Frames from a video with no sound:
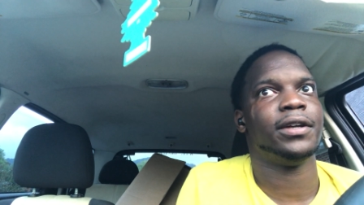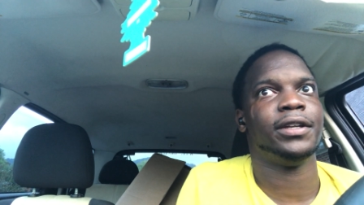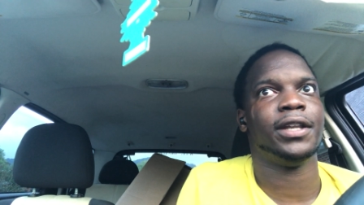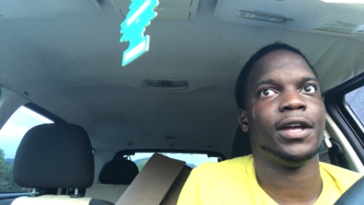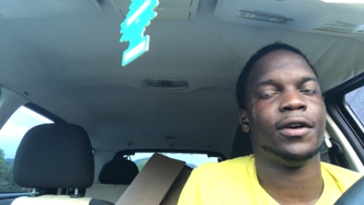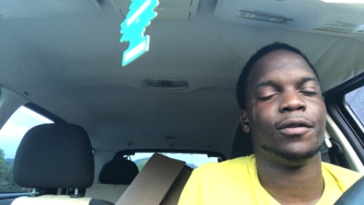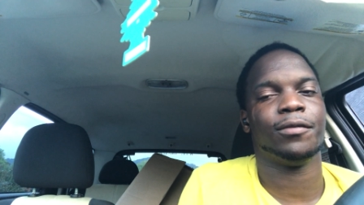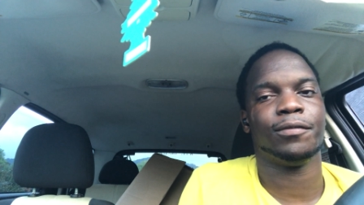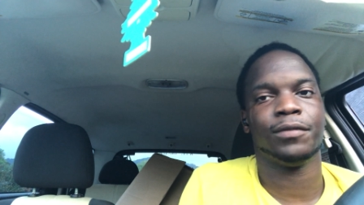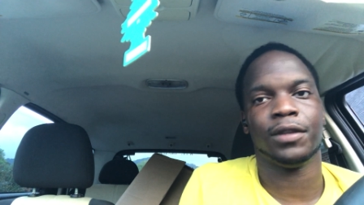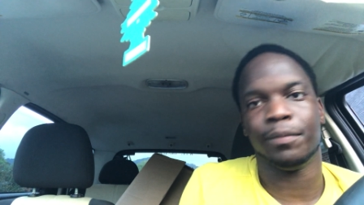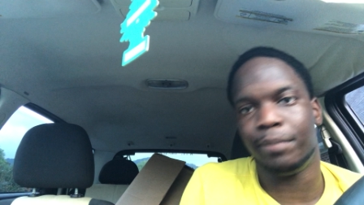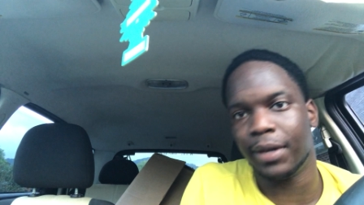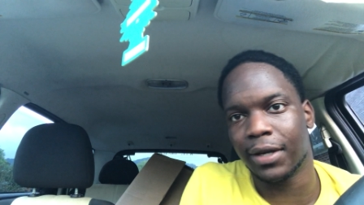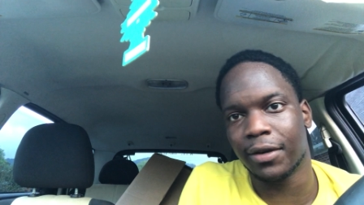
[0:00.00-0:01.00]
you know,
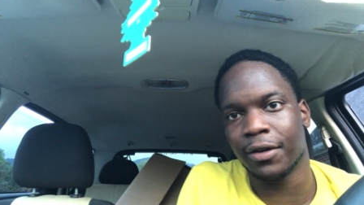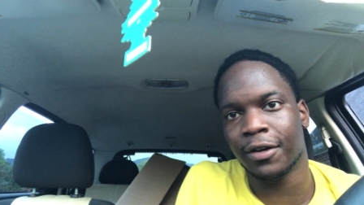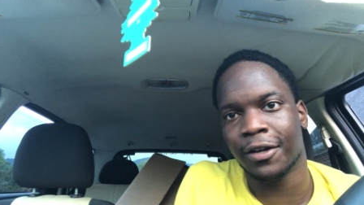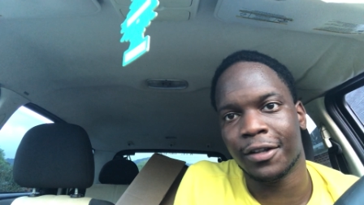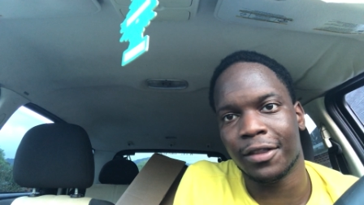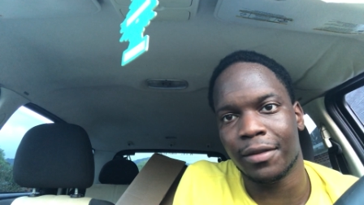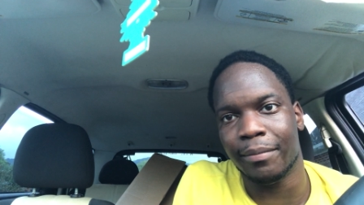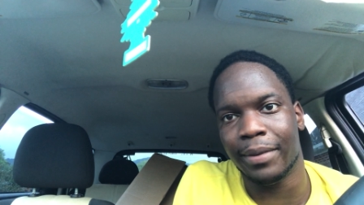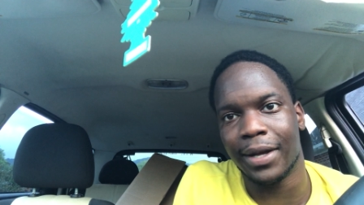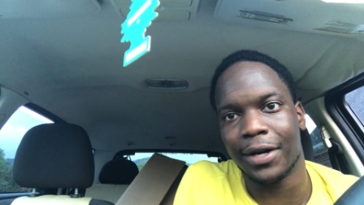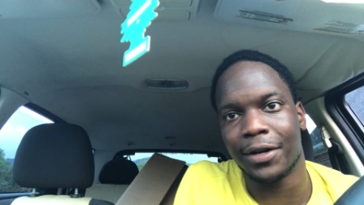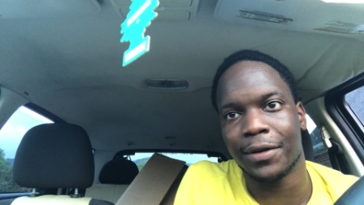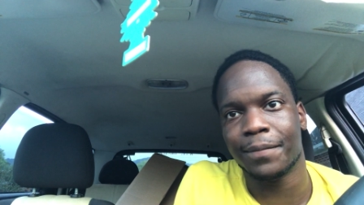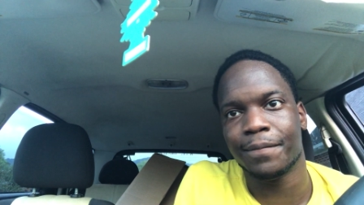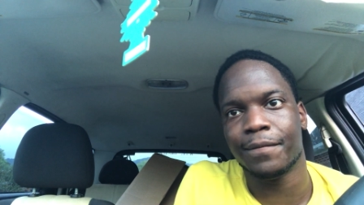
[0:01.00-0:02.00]
the bigger, the
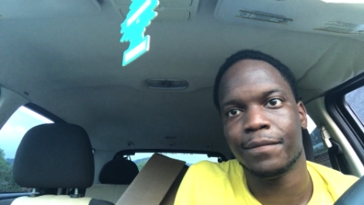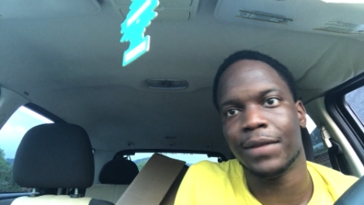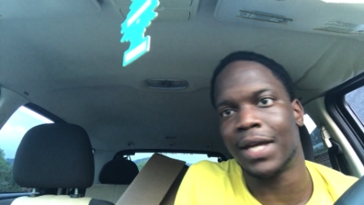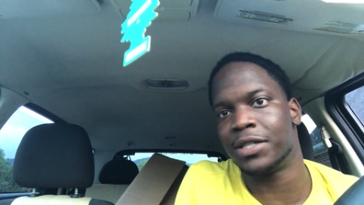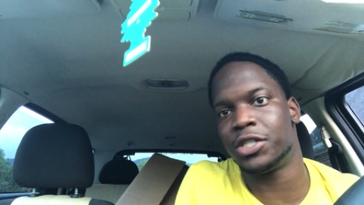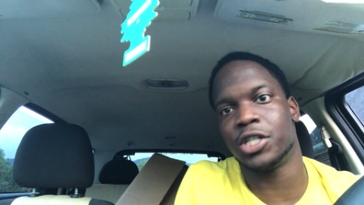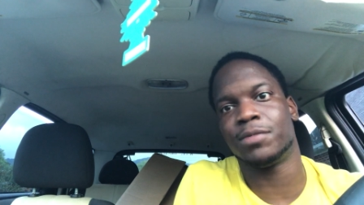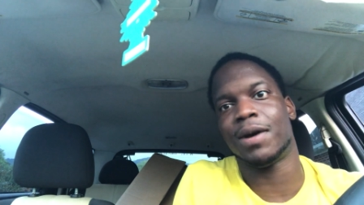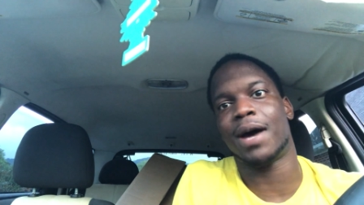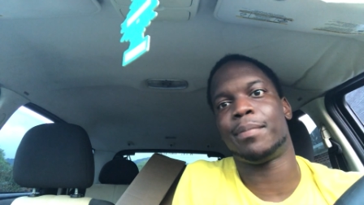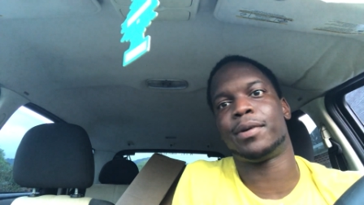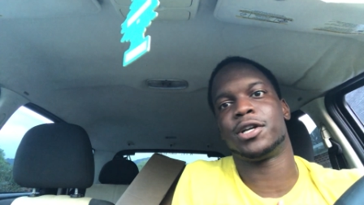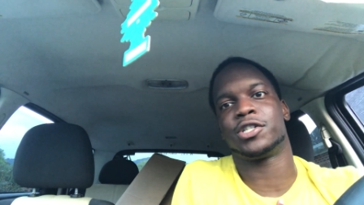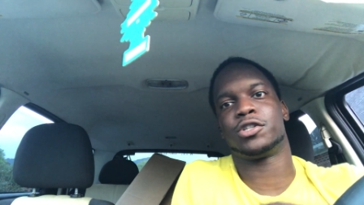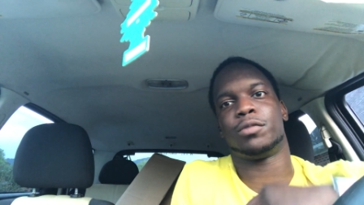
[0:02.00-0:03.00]
better. That's just my
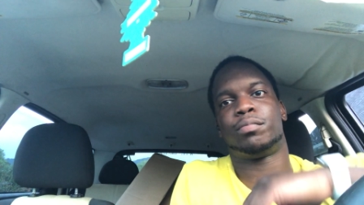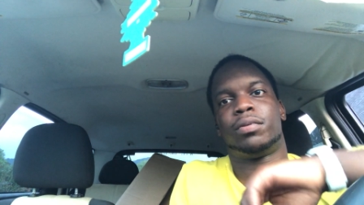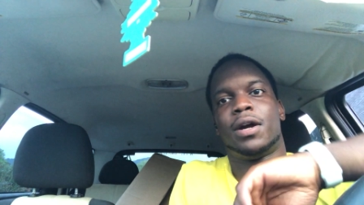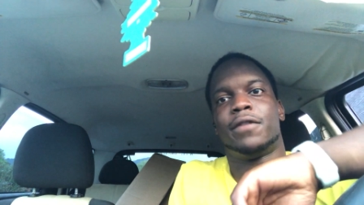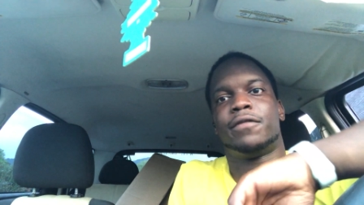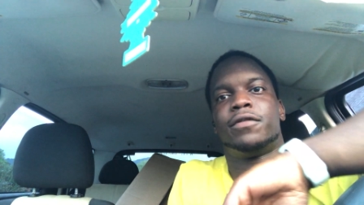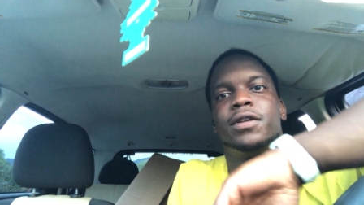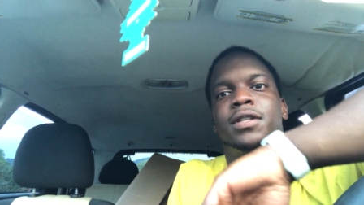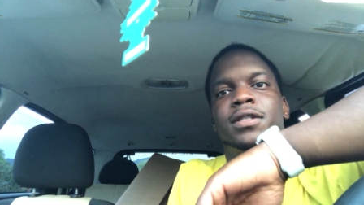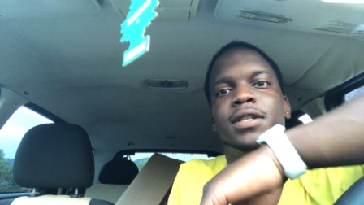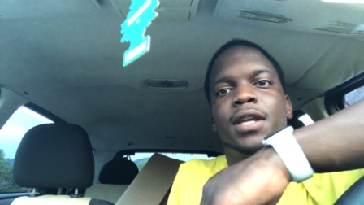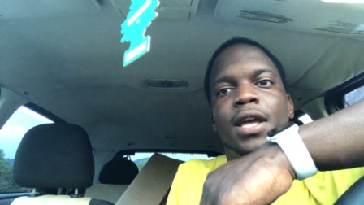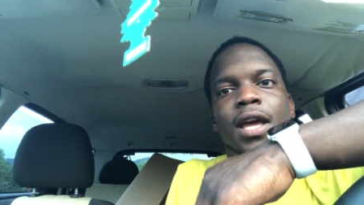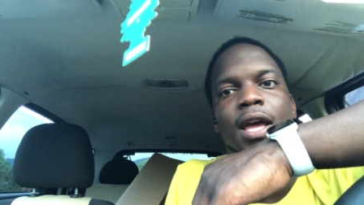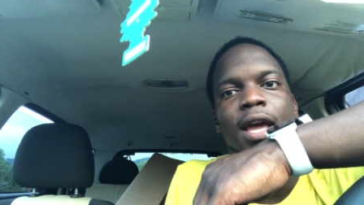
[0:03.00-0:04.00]
personal preference.
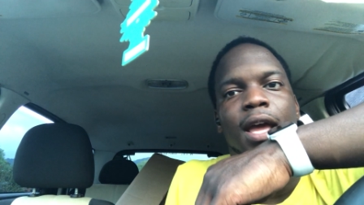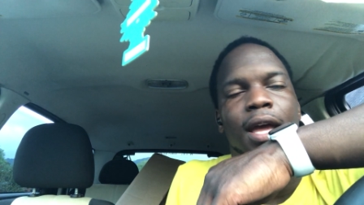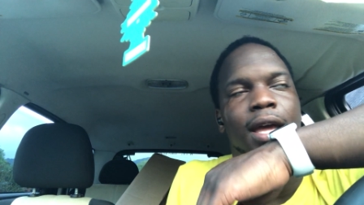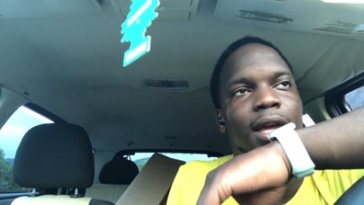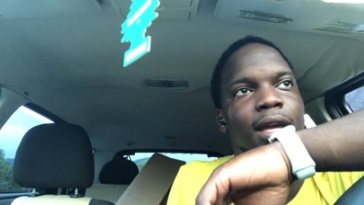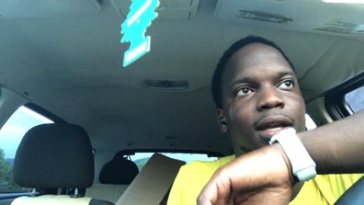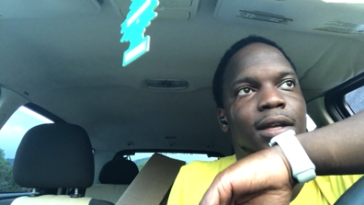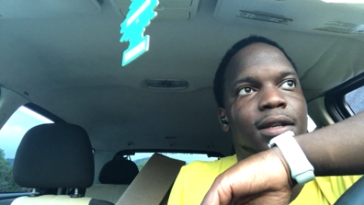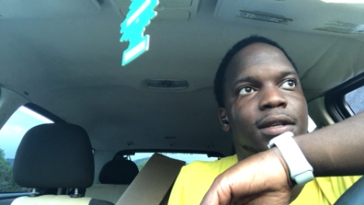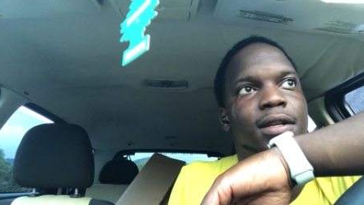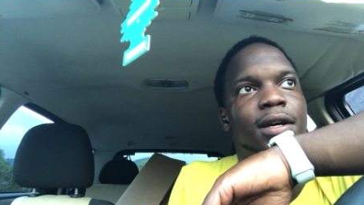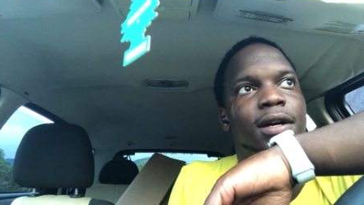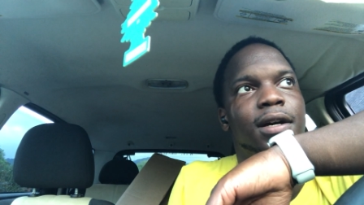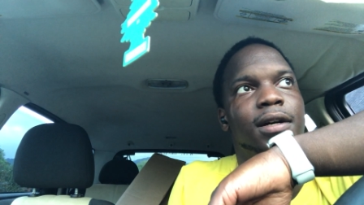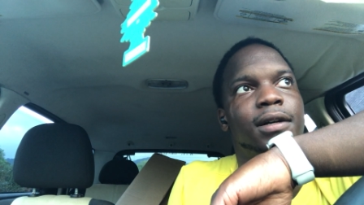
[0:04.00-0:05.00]
And,
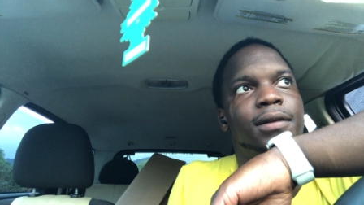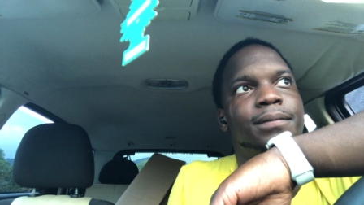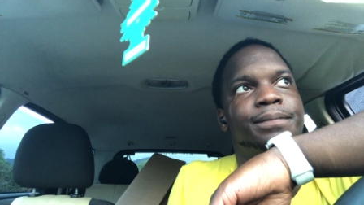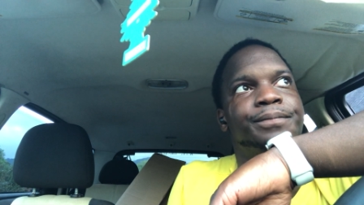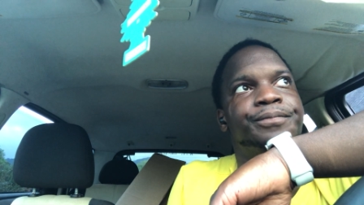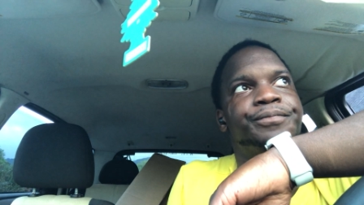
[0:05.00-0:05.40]
um,